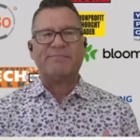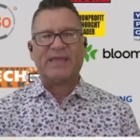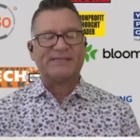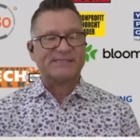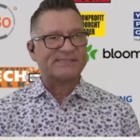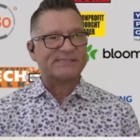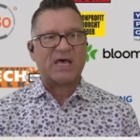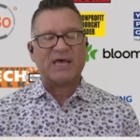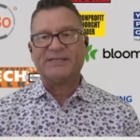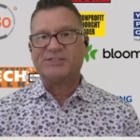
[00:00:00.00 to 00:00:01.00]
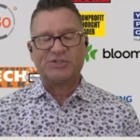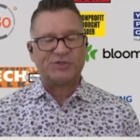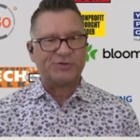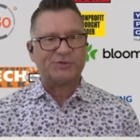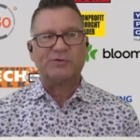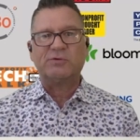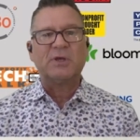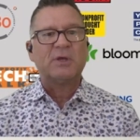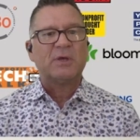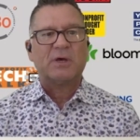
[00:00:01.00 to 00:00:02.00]
may decide to
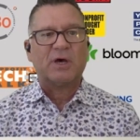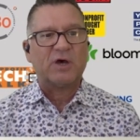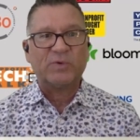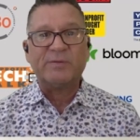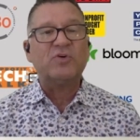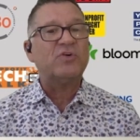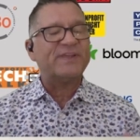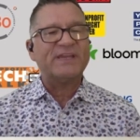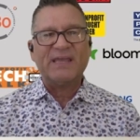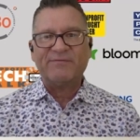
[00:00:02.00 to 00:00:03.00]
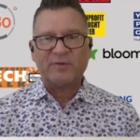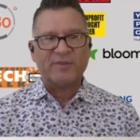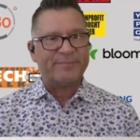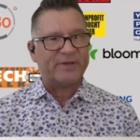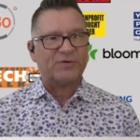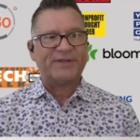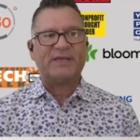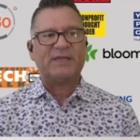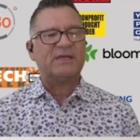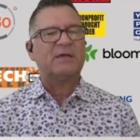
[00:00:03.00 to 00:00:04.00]
uh, remove the name from the
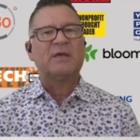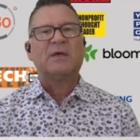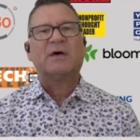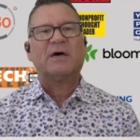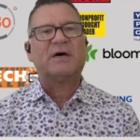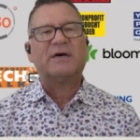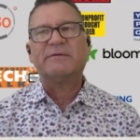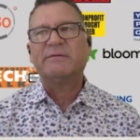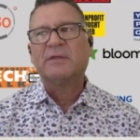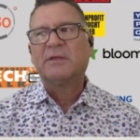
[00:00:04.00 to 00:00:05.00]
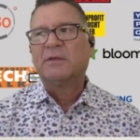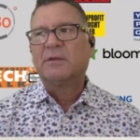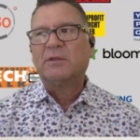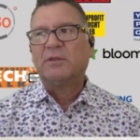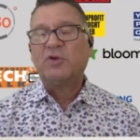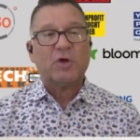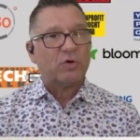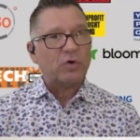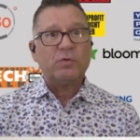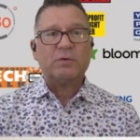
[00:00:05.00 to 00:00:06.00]
building. Uh, you know,
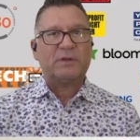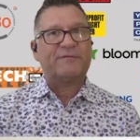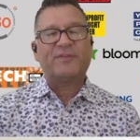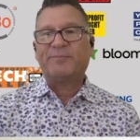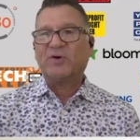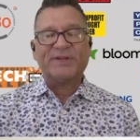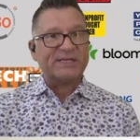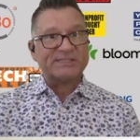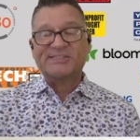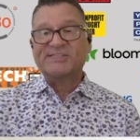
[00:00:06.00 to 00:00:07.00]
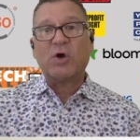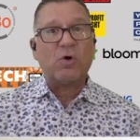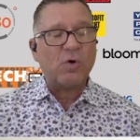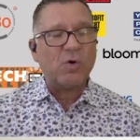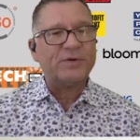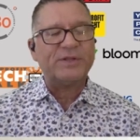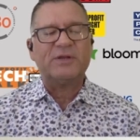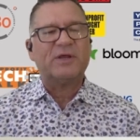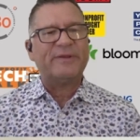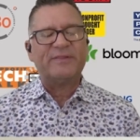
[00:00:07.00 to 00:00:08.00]
who, if the building gets sold, you
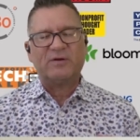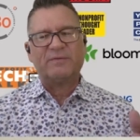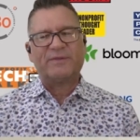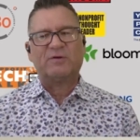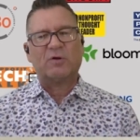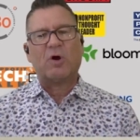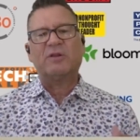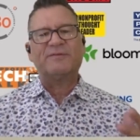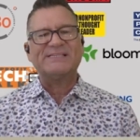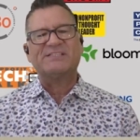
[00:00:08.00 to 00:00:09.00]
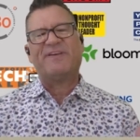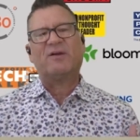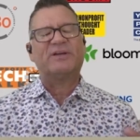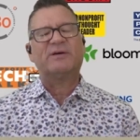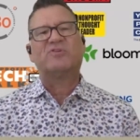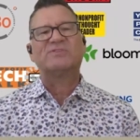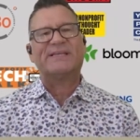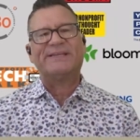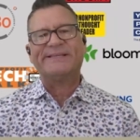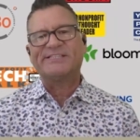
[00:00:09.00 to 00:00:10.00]
know, I mean, there, there are all of these variables
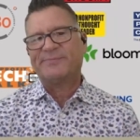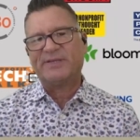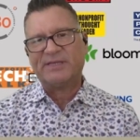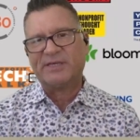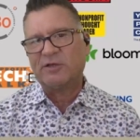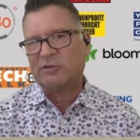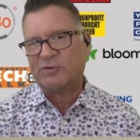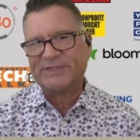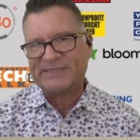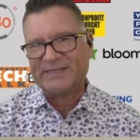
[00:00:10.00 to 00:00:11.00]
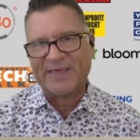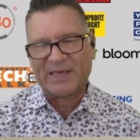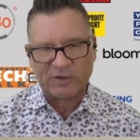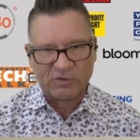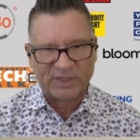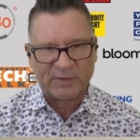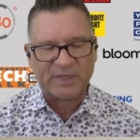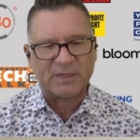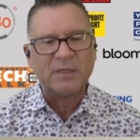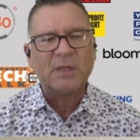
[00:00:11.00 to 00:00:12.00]
that need to be included in that agreement.